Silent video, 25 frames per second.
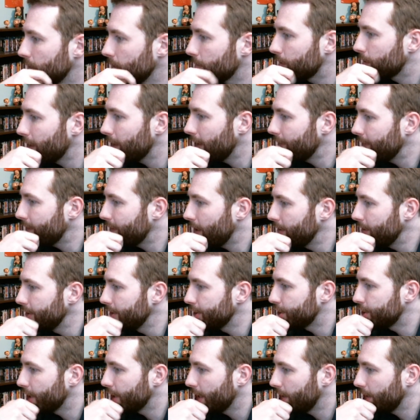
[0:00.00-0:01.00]
I found your
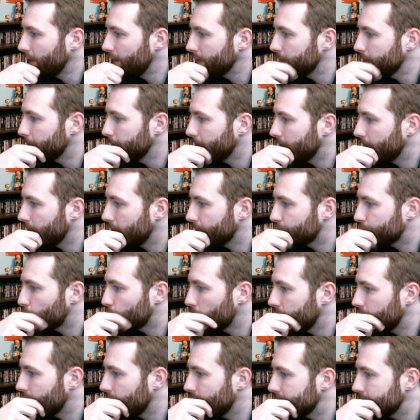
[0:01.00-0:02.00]
channel at the beginning of
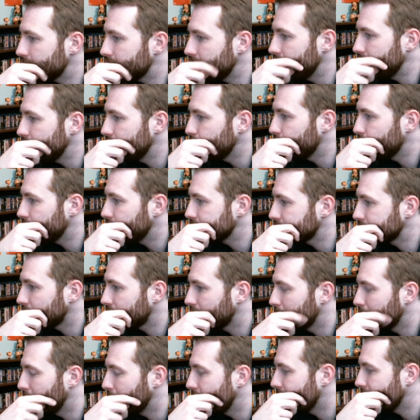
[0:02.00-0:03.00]
2019 when I
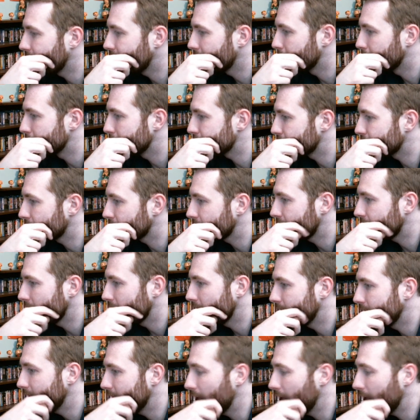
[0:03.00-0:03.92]
started being a Berserk fan.